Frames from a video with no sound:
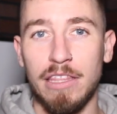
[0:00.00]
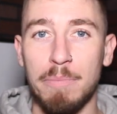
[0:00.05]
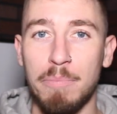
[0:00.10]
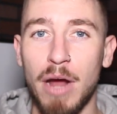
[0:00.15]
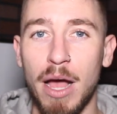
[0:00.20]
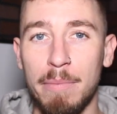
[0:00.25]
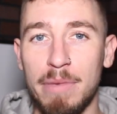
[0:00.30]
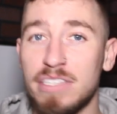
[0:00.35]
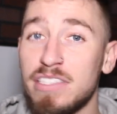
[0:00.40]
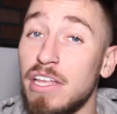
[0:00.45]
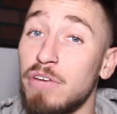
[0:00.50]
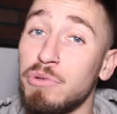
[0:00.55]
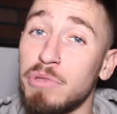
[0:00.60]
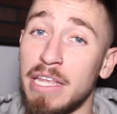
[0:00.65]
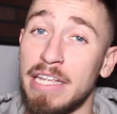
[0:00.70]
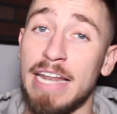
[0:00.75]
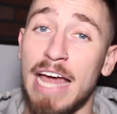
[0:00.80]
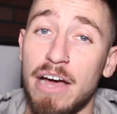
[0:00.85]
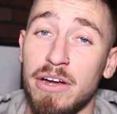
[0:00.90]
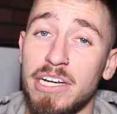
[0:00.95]
The problem is though
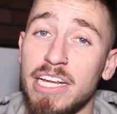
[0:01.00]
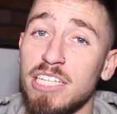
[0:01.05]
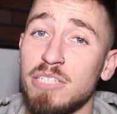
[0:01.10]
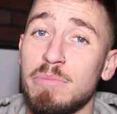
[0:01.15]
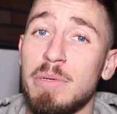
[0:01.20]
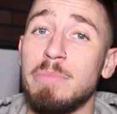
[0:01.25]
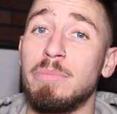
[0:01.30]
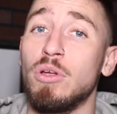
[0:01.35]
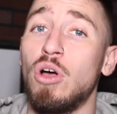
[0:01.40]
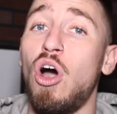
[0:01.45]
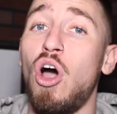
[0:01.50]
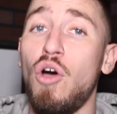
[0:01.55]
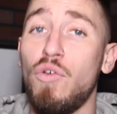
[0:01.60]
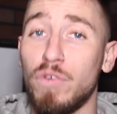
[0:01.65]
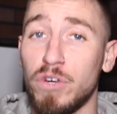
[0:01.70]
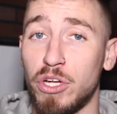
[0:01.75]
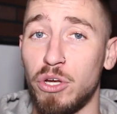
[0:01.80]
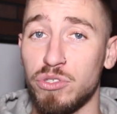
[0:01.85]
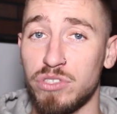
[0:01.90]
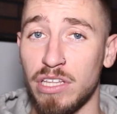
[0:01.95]
that nowadays people
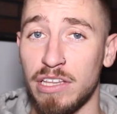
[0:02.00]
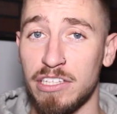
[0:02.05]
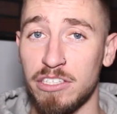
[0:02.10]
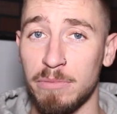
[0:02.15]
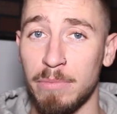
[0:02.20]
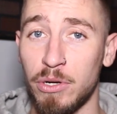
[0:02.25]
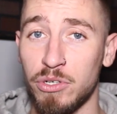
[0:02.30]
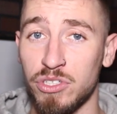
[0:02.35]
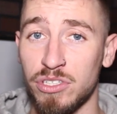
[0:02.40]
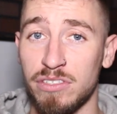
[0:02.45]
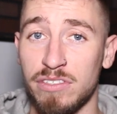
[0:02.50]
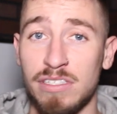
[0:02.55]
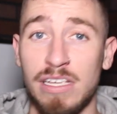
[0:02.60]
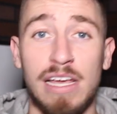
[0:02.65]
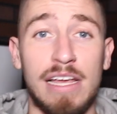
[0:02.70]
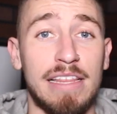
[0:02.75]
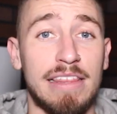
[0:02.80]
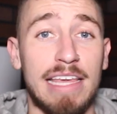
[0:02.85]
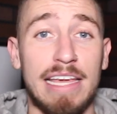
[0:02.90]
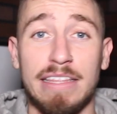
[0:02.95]
overdose on these emotions.
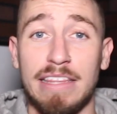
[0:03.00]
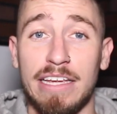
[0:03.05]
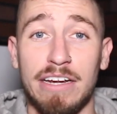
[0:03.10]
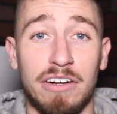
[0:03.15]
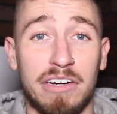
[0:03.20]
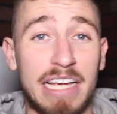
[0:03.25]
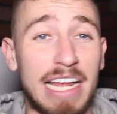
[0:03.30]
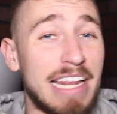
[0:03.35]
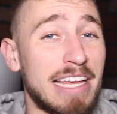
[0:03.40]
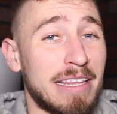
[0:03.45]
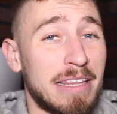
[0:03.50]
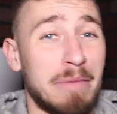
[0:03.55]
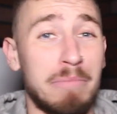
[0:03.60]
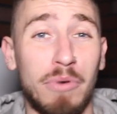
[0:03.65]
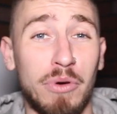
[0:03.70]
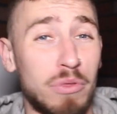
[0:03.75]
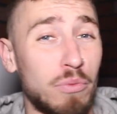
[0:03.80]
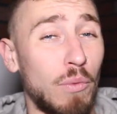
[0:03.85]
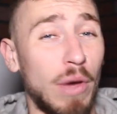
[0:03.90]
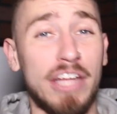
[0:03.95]
They are getting them
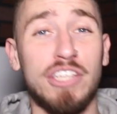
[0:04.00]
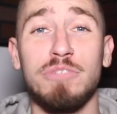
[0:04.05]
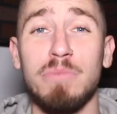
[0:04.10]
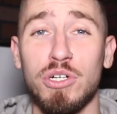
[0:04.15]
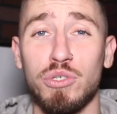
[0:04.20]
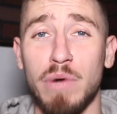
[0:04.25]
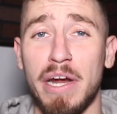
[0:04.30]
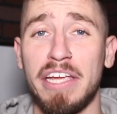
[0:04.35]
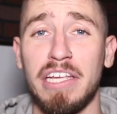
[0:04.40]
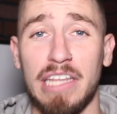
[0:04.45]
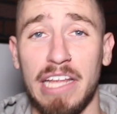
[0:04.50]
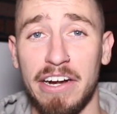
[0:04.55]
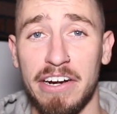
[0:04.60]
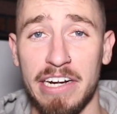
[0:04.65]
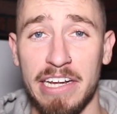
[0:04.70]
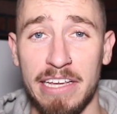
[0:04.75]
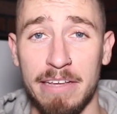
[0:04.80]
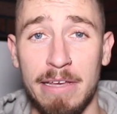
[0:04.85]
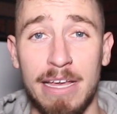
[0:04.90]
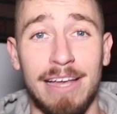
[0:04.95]
with way too much
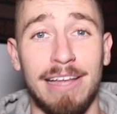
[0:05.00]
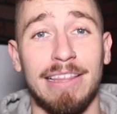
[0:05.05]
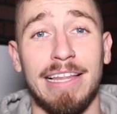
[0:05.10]
regularity.